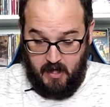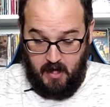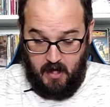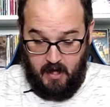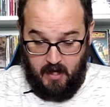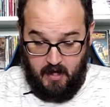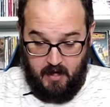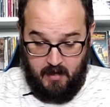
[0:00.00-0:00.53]

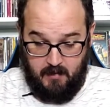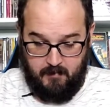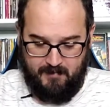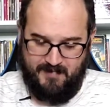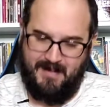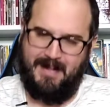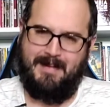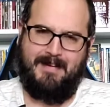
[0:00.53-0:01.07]

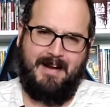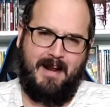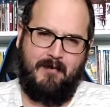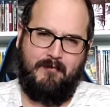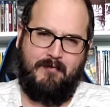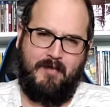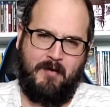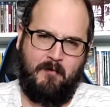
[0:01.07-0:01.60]
Not a
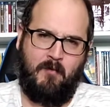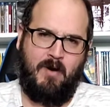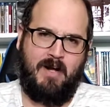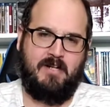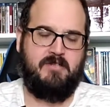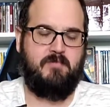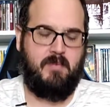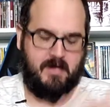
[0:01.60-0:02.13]
fun
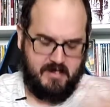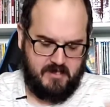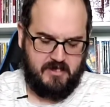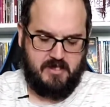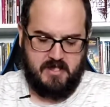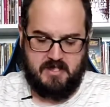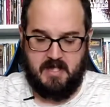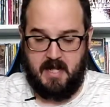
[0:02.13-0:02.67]
watch, but
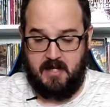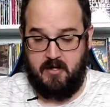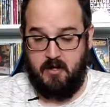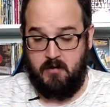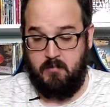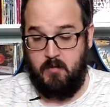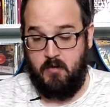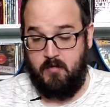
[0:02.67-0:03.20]
just a
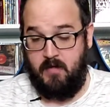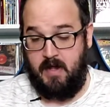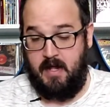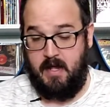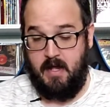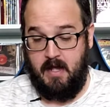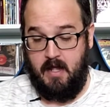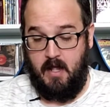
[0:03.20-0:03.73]
good
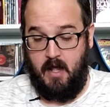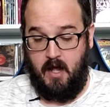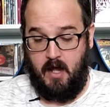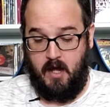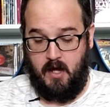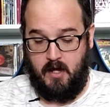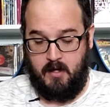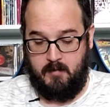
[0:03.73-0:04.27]
movie.
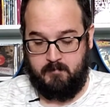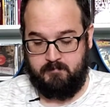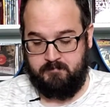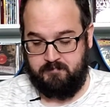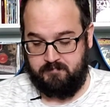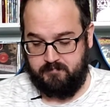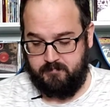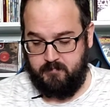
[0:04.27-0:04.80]
and
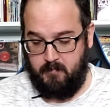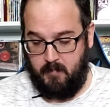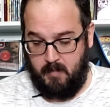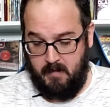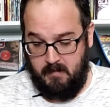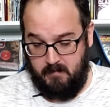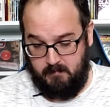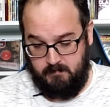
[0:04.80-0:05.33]

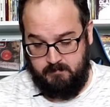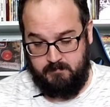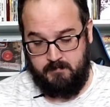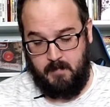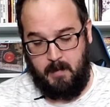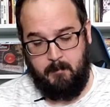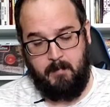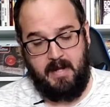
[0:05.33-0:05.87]

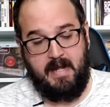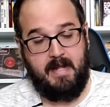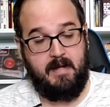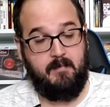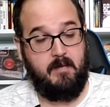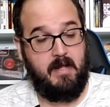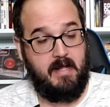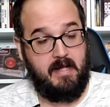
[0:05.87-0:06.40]
be
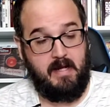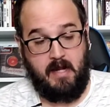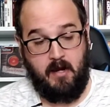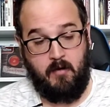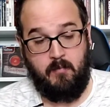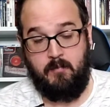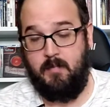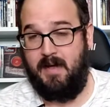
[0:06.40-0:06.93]
it, you
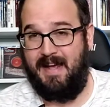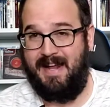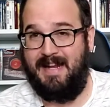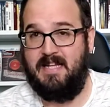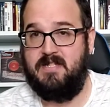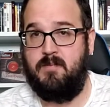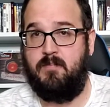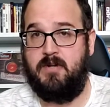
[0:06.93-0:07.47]
know, it
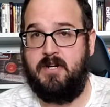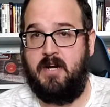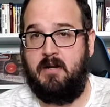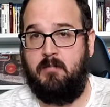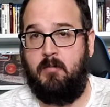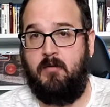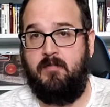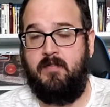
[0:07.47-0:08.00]
is a
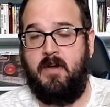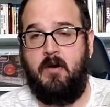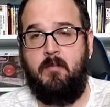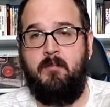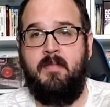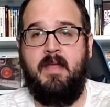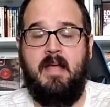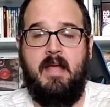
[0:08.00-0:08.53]
predictable
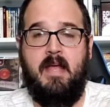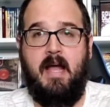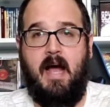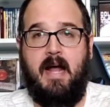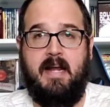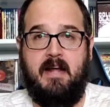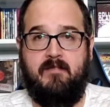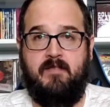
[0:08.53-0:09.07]
film.
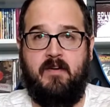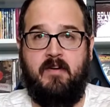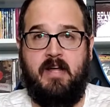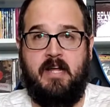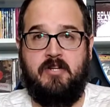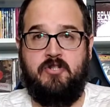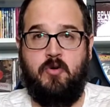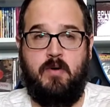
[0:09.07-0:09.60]
I
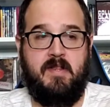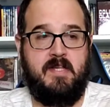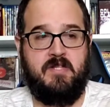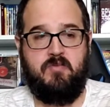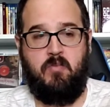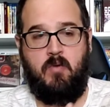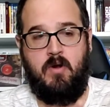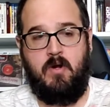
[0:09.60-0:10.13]
definitely enjoyed
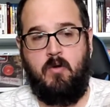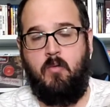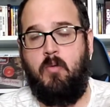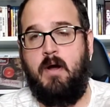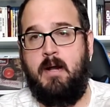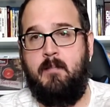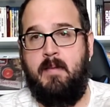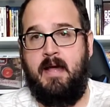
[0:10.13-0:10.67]
this one
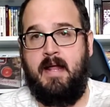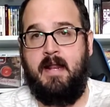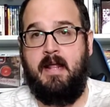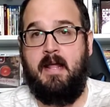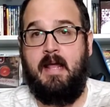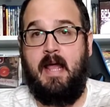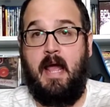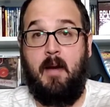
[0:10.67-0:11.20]
quite a bit
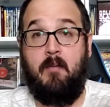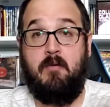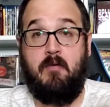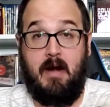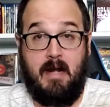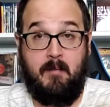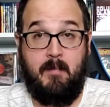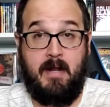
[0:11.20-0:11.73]
and would
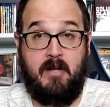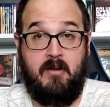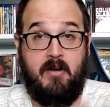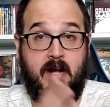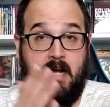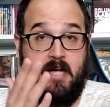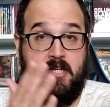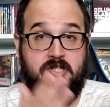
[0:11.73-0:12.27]
recommend you
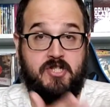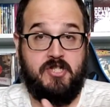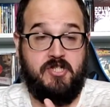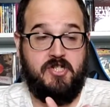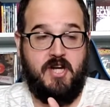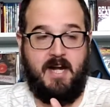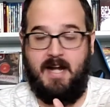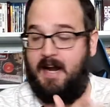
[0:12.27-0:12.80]
guys
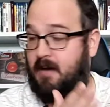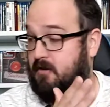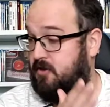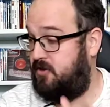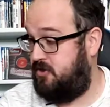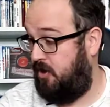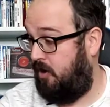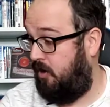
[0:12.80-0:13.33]
check
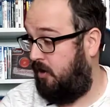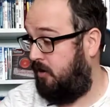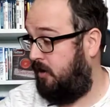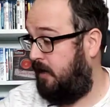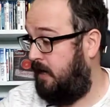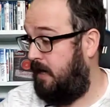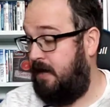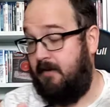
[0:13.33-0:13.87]
out Dog.
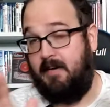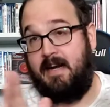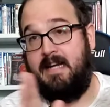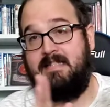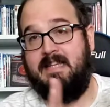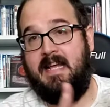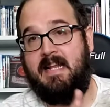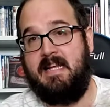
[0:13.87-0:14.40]
Like I
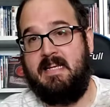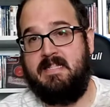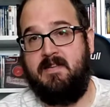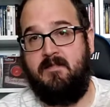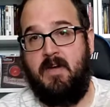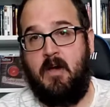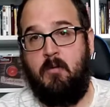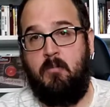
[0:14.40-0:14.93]
said, it is
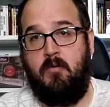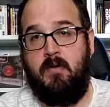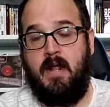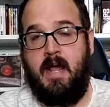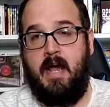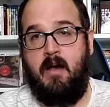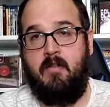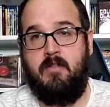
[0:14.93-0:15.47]
available
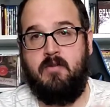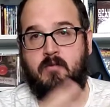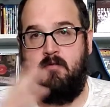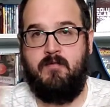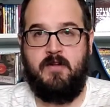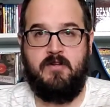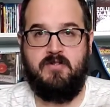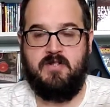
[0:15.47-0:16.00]
now. The
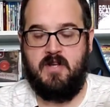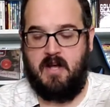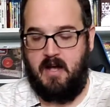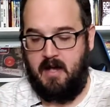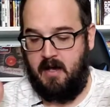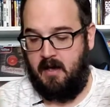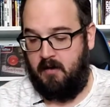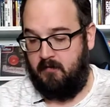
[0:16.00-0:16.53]
review's
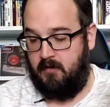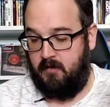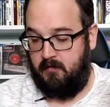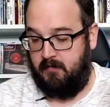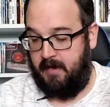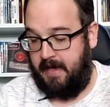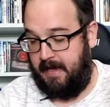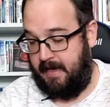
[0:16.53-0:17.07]
a
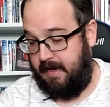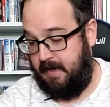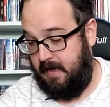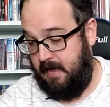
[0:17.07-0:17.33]
little late.